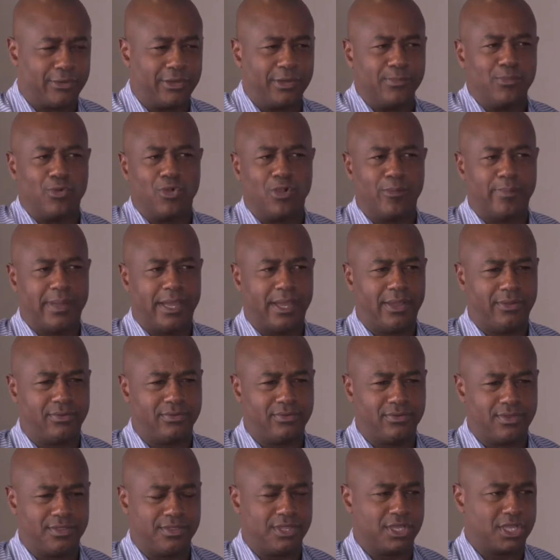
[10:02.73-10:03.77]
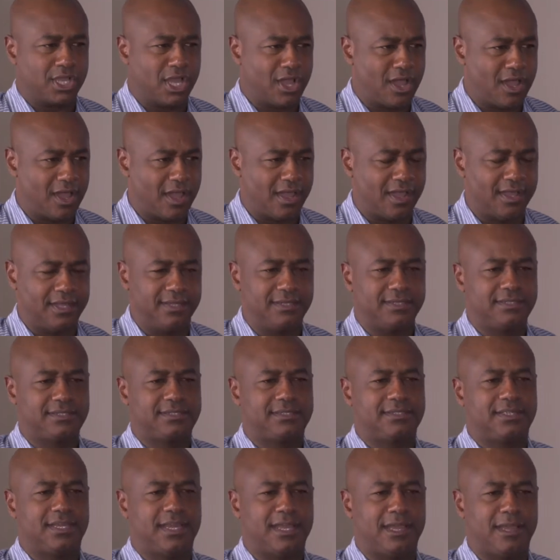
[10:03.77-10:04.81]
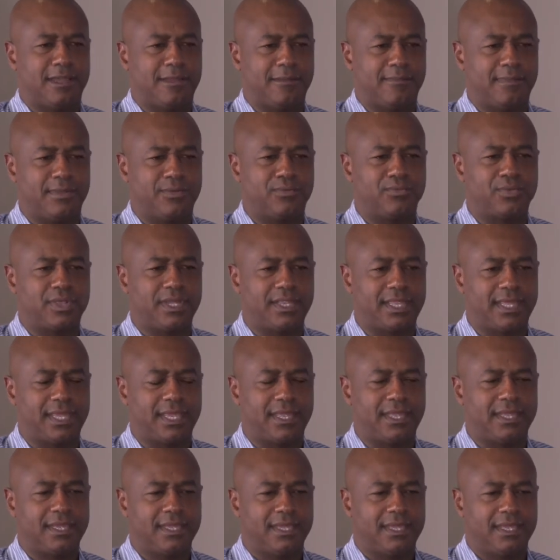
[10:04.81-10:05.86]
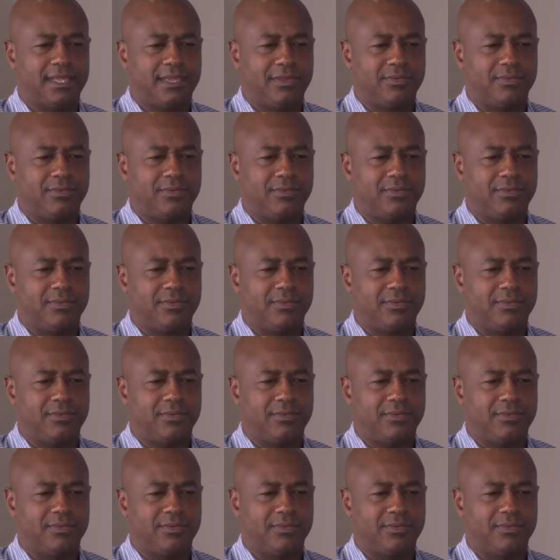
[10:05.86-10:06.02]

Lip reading: learning more about the cause, it really